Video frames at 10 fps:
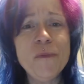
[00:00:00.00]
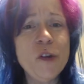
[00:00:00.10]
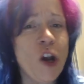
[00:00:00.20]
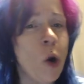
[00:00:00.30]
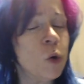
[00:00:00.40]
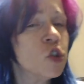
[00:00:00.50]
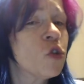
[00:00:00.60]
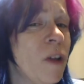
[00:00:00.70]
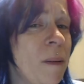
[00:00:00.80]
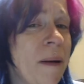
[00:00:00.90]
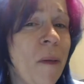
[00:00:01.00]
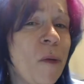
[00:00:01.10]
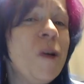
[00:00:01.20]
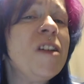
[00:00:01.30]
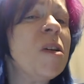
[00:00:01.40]
you know, screaming out the
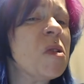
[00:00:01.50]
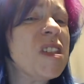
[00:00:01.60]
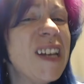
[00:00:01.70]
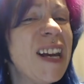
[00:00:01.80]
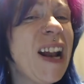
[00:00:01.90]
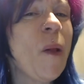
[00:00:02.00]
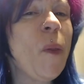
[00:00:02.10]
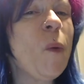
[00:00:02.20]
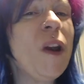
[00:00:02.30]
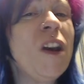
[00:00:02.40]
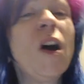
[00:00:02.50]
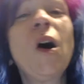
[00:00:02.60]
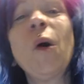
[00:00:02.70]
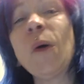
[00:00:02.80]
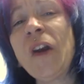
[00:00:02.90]
window, singing out the
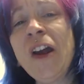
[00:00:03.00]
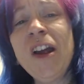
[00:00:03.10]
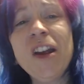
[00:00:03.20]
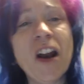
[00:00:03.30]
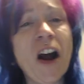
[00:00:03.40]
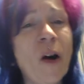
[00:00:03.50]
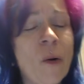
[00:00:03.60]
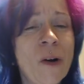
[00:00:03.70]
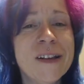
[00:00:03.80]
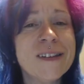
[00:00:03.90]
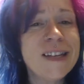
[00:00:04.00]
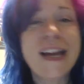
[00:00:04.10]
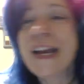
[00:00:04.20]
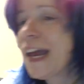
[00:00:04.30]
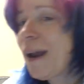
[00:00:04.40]
window, and, you know,
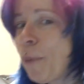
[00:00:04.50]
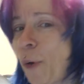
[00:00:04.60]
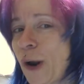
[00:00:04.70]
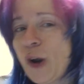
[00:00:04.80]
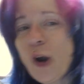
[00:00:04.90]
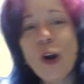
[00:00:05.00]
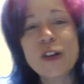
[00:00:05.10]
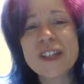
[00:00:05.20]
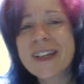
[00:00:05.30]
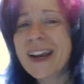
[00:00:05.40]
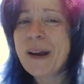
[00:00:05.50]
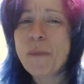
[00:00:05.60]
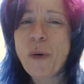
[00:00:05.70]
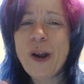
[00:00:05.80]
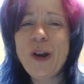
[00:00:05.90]
singing, pointing her, and singing, and
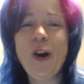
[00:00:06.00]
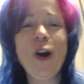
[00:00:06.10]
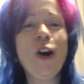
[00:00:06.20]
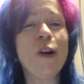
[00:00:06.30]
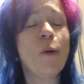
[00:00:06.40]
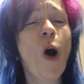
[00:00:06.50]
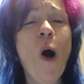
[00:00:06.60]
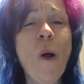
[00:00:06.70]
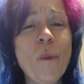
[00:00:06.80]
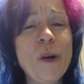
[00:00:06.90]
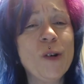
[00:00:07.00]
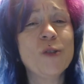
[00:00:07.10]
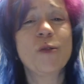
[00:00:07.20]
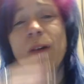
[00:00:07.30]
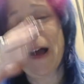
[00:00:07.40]
pointing her, and with all the windows
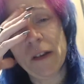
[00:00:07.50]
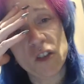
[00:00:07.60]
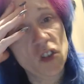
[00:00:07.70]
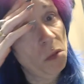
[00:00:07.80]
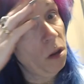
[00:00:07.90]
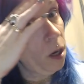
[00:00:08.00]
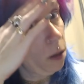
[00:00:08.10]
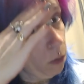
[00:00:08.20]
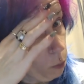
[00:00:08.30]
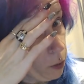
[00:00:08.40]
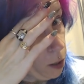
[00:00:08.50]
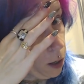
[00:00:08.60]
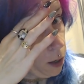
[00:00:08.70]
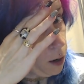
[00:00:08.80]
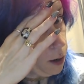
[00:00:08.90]
rolled down, she'd be like, oh my
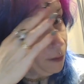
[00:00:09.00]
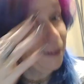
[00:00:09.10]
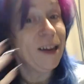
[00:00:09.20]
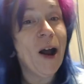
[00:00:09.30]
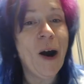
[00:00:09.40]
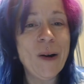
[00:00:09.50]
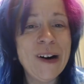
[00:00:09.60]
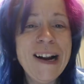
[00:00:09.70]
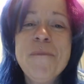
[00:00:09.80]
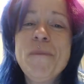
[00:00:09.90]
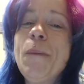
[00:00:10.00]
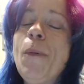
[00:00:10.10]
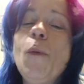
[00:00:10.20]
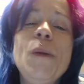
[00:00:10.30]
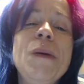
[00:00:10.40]
God, you know,
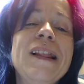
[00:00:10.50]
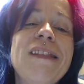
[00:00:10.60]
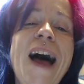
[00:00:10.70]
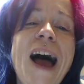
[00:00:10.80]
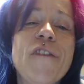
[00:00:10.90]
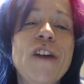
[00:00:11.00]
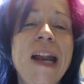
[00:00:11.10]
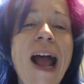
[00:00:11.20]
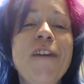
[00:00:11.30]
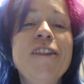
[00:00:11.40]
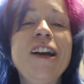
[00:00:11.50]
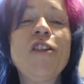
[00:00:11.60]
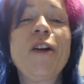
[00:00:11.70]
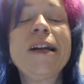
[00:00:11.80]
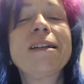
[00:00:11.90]
but we'd be laughing and having a
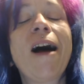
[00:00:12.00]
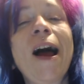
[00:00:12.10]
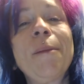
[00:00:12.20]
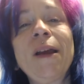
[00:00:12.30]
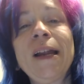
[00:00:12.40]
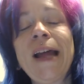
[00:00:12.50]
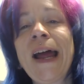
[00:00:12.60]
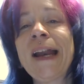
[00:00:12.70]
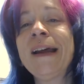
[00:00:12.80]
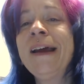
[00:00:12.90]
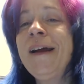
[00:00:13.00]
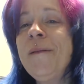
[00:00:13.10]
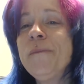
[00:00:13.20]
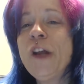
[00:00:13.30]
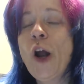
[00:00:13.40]
great time, and, and,
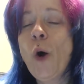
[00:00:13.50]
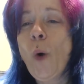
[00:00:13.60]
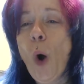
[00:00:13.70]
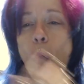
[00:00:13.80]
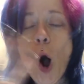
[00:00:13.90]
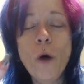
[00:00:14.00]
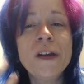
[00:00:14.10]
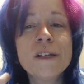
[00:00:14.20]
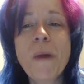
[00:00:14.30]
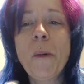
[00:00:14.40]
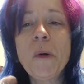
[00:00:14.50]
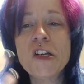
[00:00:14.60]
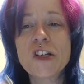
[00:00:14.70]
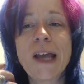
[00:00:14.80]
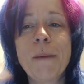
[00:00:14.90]
you know, all these memories
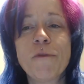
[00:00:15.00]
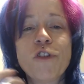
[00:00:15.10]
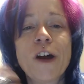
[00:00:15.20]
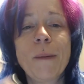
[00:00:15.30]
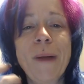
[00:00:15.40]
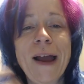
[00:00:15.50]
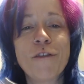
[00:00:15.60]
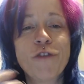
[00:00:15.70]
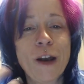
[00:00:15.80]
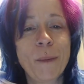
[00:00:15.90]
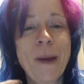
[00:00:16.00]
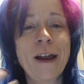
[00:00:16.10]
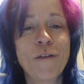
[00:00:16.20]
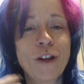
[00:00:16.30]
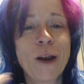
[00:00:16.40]
just came flooding back, and flooding back,
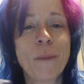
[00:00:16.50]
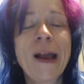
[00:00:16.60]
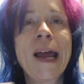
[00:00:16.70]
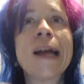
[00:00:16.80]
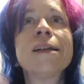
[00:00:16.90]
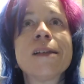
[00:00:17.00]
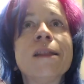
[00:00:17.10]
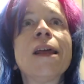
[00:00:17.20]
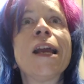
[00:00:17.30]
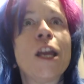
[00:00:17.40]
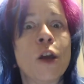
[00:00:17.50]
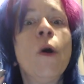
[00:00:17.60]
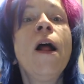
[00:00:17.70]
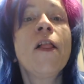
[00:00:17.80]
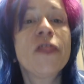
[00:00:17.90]
and flooding back, and I said, thank you,
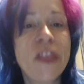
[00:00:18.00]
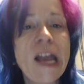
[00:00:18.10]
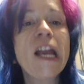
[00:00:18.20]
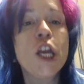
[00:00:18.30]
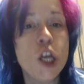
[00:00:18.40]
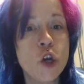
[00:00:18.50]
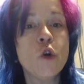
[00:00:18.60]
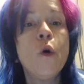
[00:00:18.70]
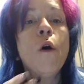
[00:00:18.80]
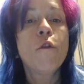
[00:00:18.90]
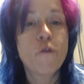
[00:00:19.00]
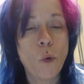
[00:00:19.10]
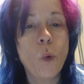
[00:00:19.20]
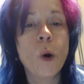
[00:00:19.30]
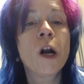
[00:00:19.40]
thank you
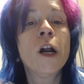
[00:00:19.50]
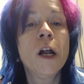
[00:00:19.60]
for